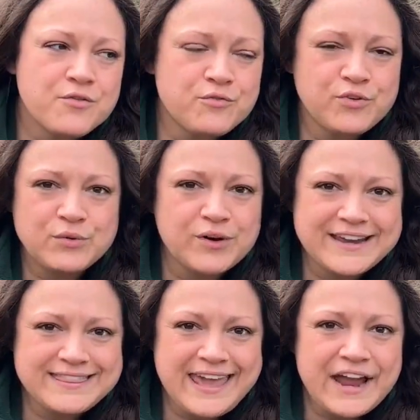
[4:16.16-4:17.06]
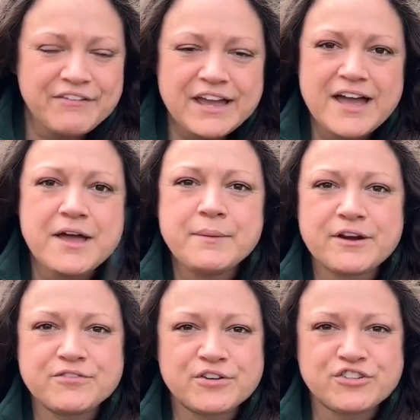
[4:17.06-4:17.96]
when we're in the area, but
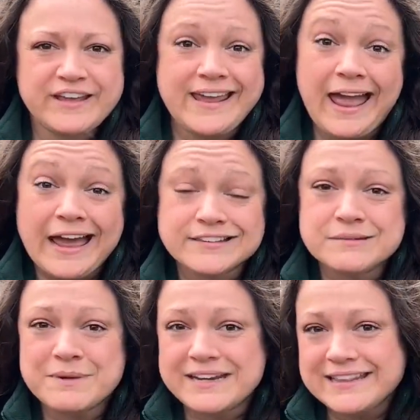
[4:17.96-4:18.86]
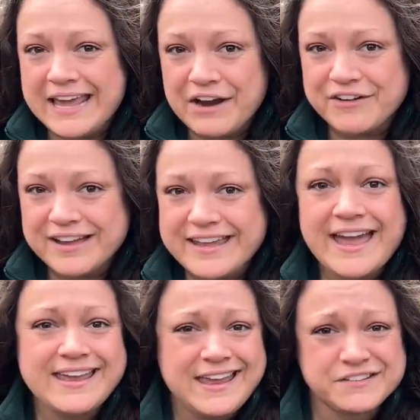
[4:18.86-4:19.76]
unfortunately he hasn't been in the area
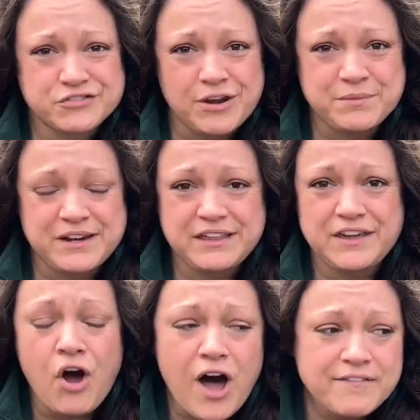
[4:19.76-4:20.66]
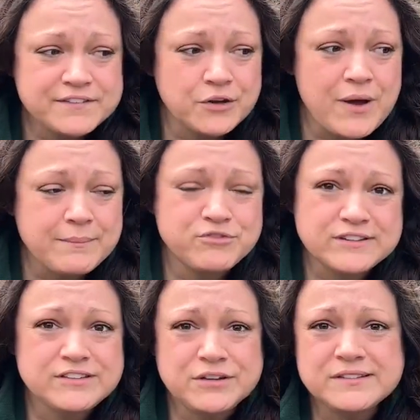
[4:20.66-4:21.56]
yet. He hasn't dropped anything off, so I'm
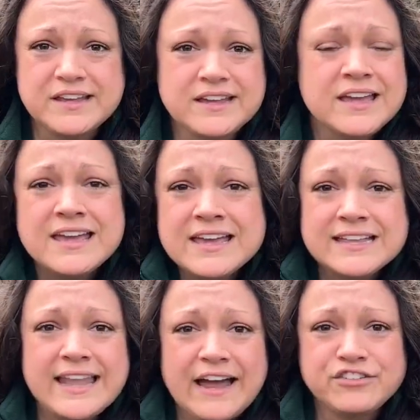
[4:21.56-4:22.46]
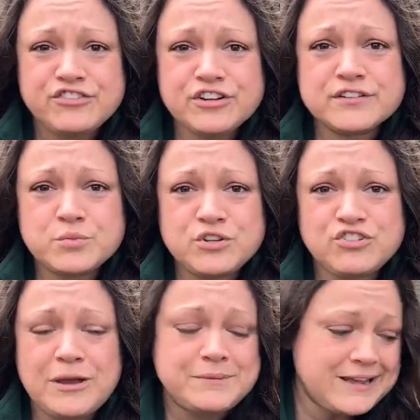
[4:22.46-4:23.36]
just using last year's wood
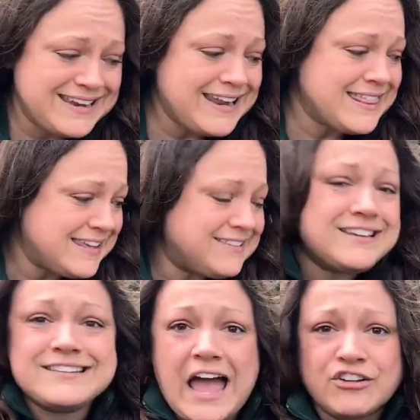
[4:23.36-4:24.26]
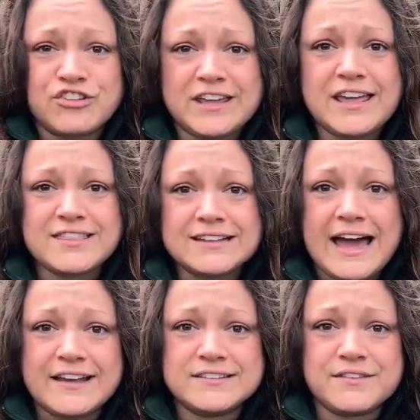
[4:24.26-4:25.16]
chips, and this is actually the
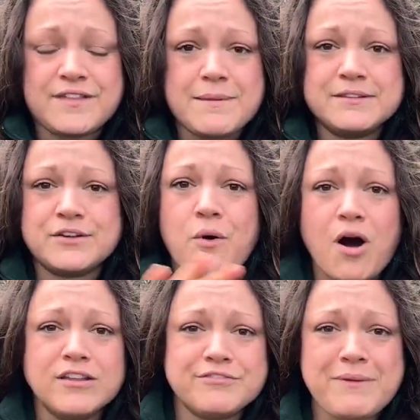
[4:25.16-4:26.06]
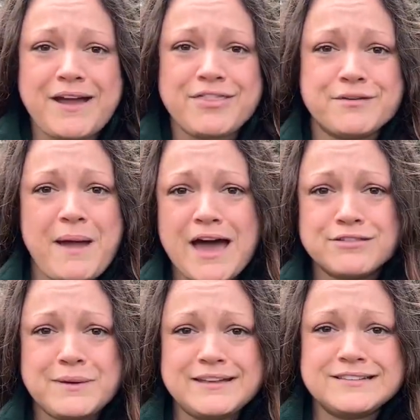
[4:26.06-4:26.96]
last of them. So all of my other
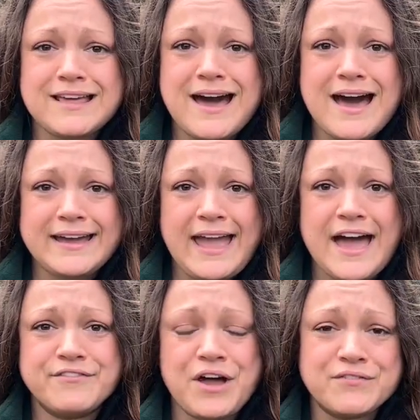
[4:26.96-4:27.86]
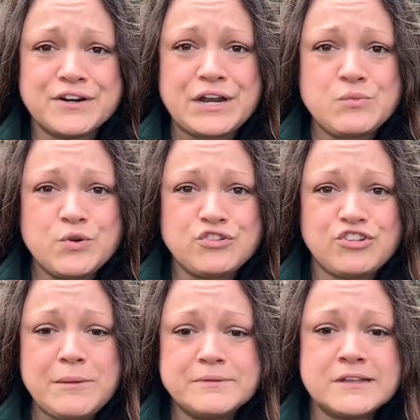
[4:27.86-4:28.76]
pathways that I have covered in wood
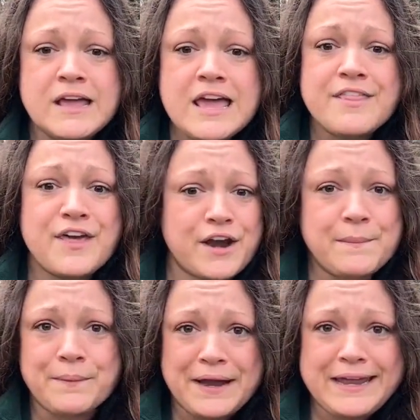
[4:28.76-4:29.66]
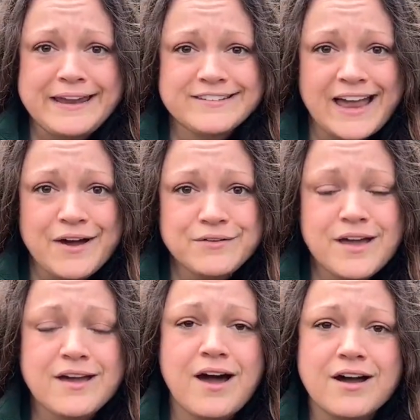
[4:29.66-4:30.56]
chips that are breaking down
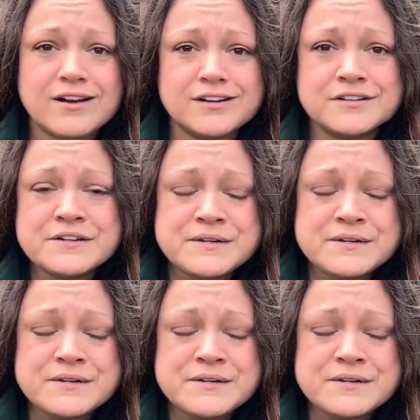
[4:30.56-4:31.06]
are,